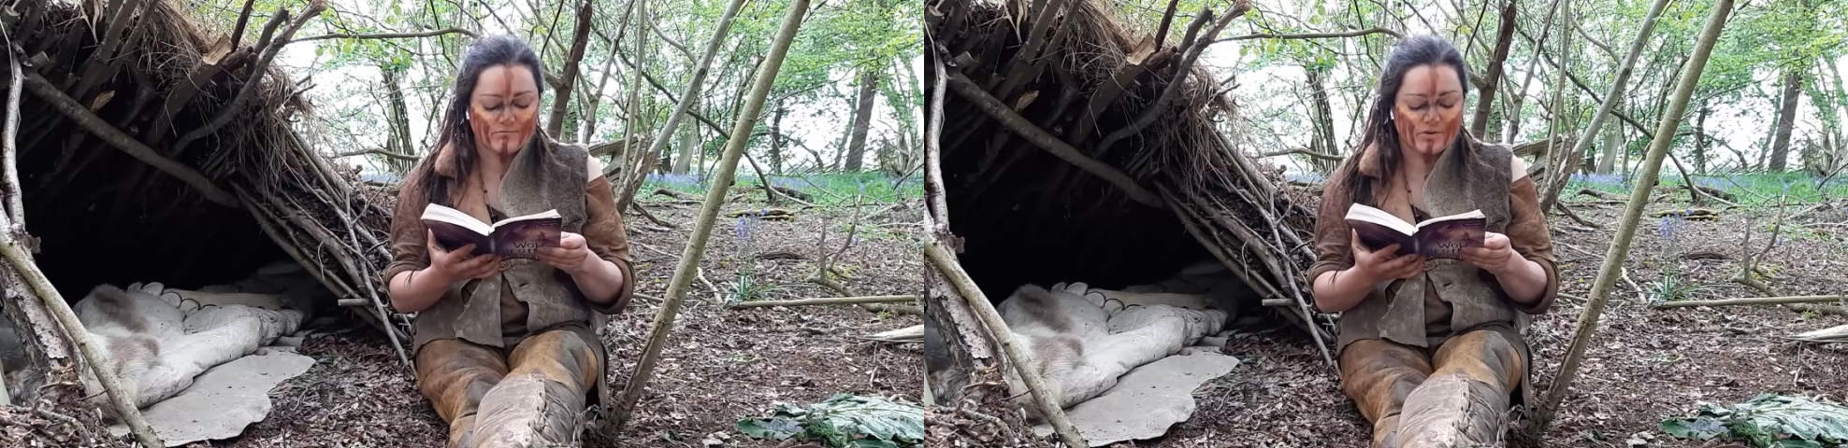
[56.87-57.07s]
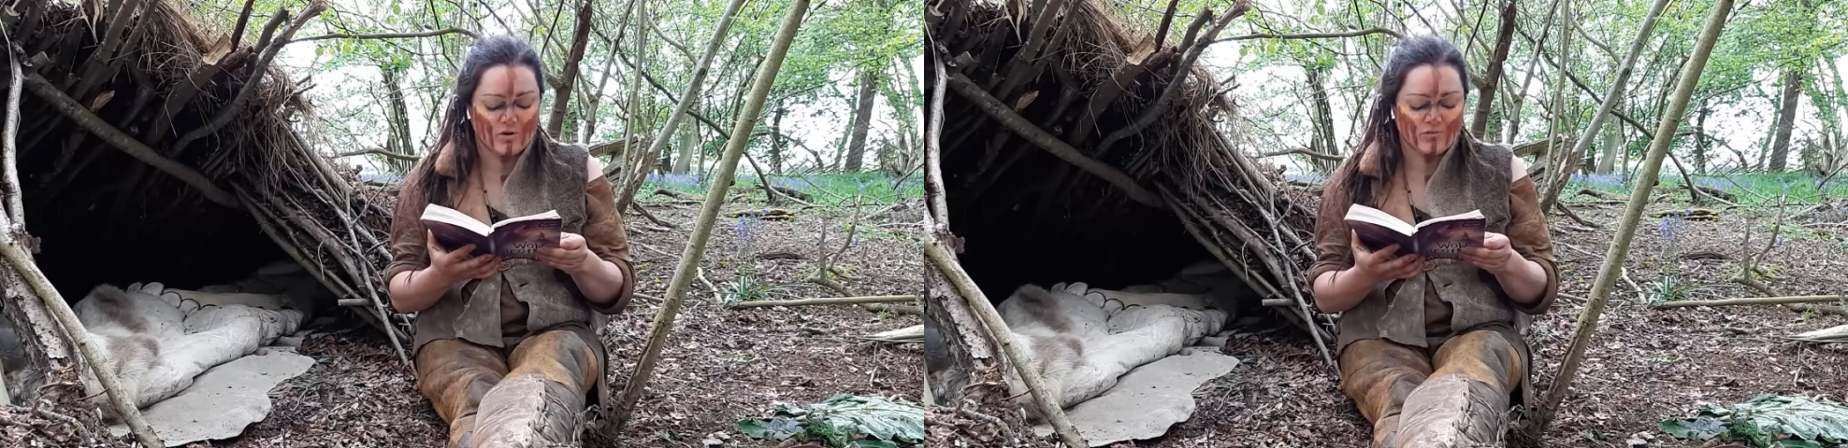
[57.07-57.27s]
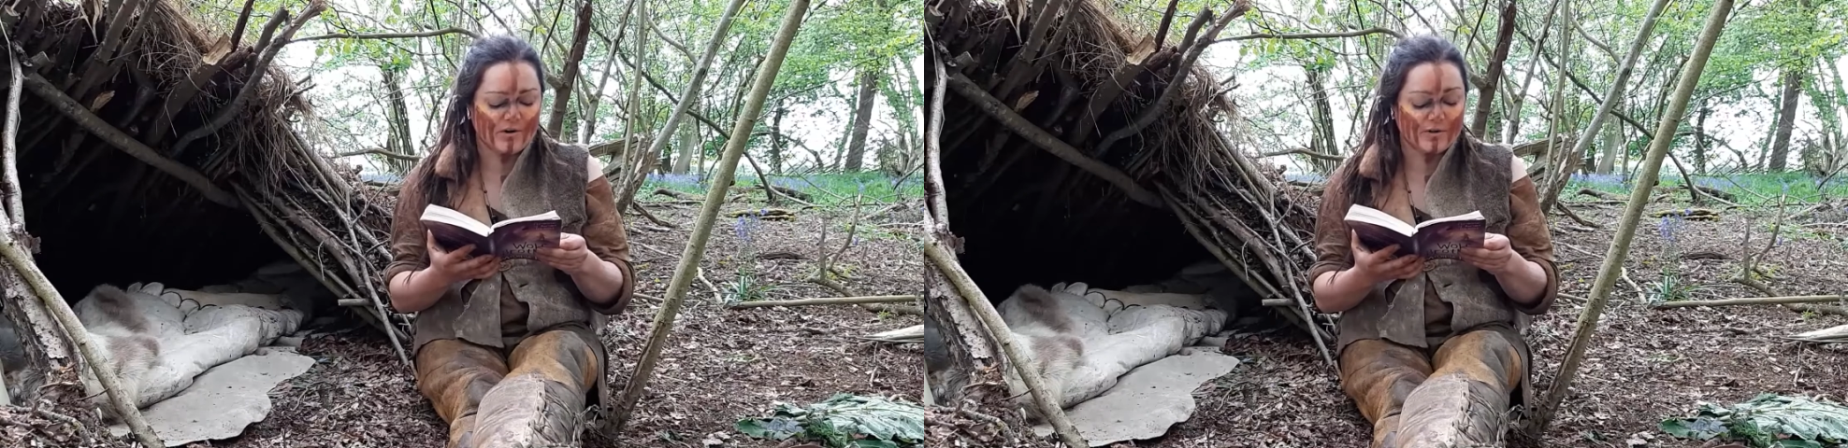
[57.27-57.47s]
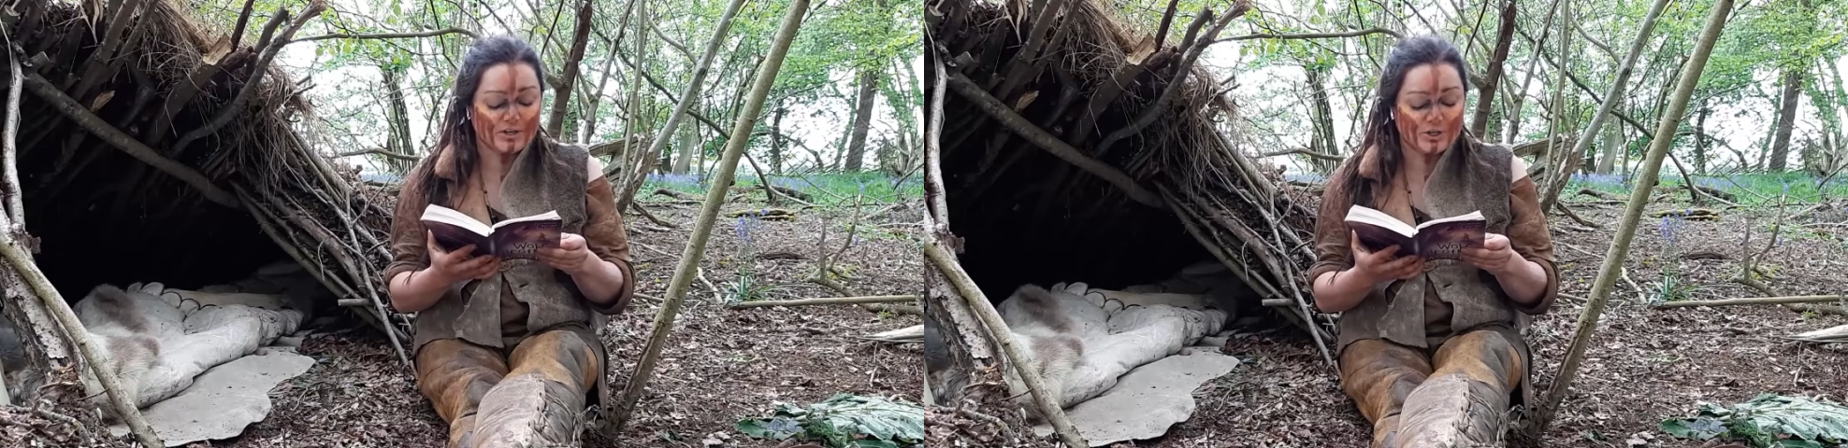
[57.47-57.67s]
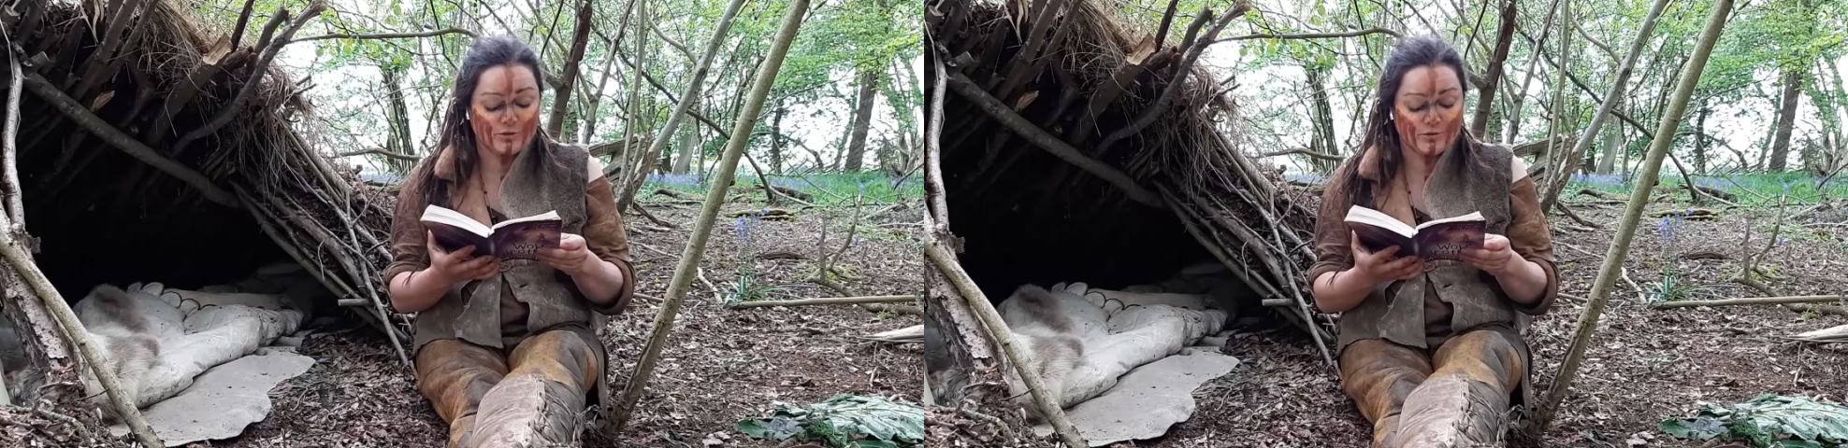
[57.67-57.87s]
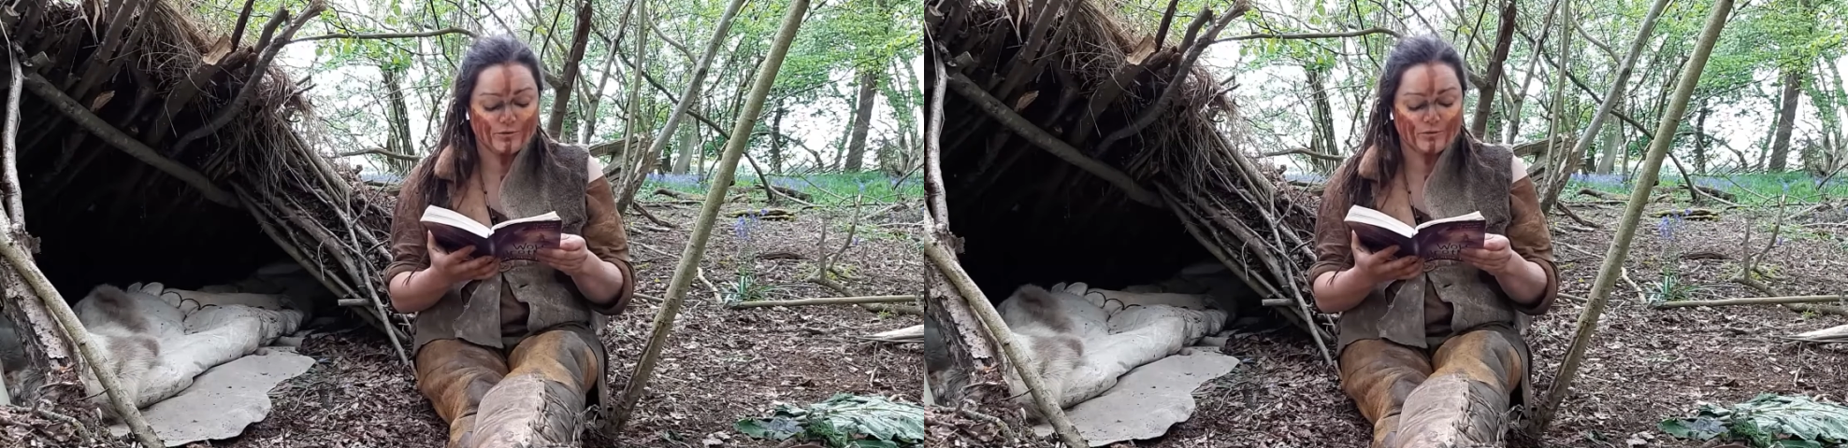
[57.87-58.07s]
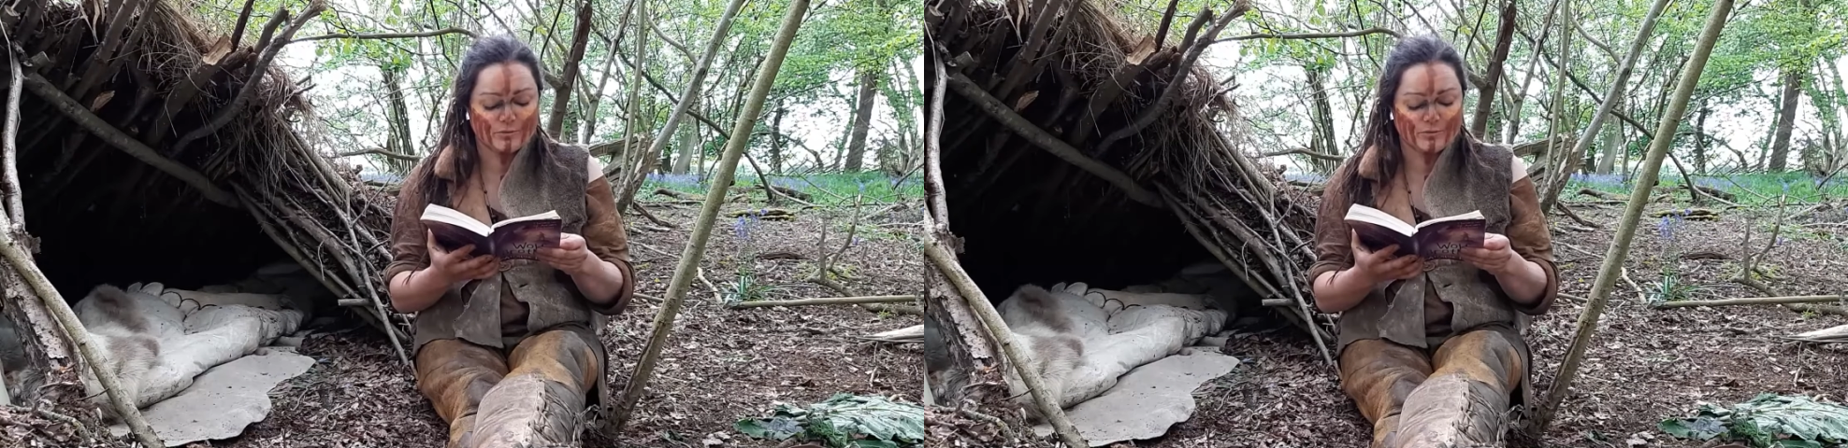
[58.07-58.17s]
not very tuneful,